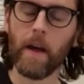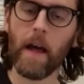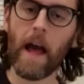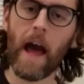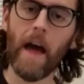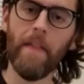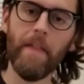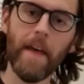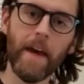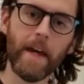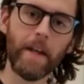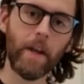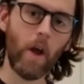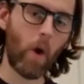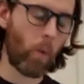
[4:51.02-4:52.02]
and
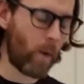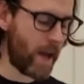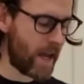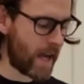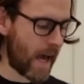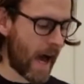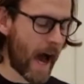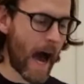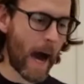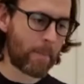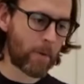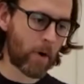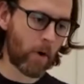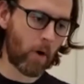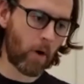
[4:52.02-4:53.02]
then we
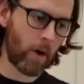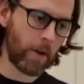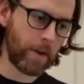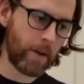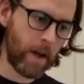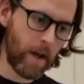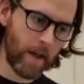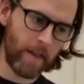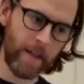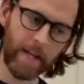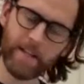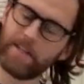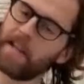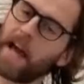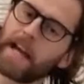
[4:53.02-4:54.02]
hammer on the
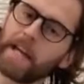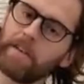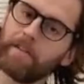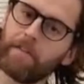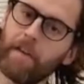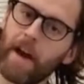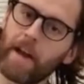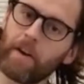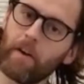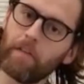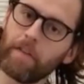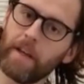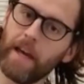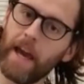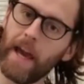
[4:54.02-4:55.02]
second fret
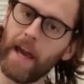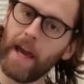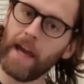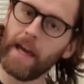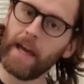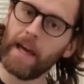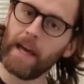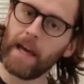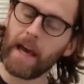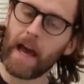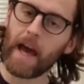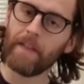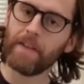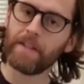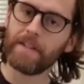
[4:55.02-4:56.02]
of the A
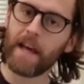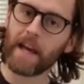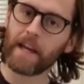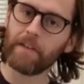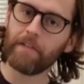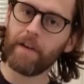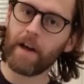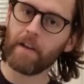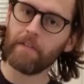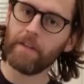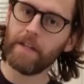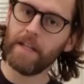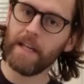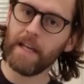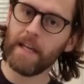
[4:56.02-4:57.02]
and the second fret of the
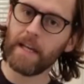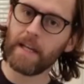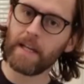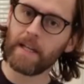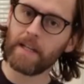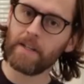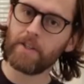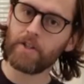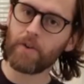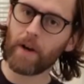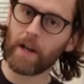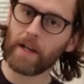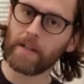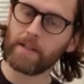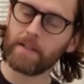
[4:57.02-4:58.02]
D
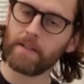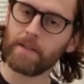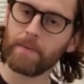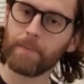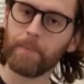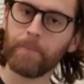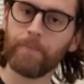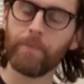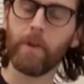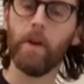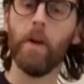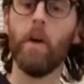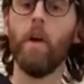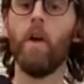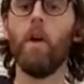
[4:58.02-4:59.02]
strings.
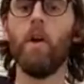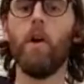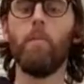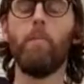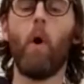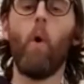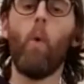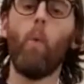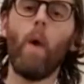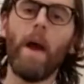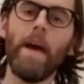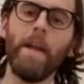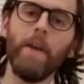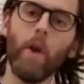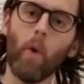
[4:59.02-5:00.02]
But
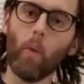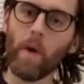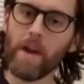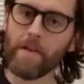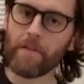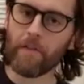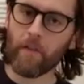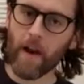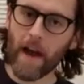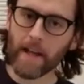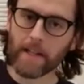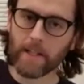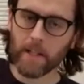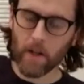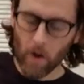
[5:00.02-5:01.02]
when we
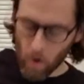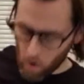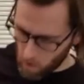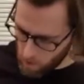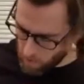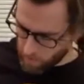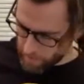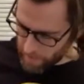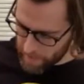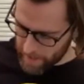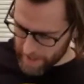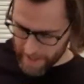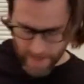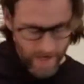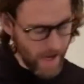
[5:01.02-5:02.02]
fret on
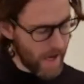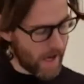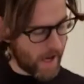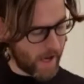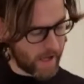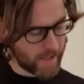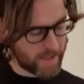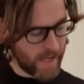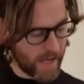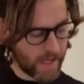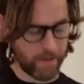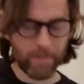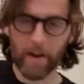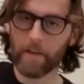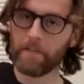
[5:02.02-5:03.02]
the
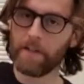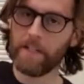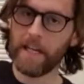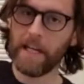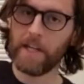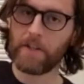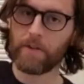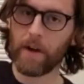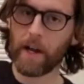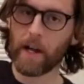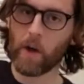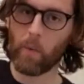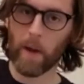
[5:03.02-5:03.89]
second fret of the D string, we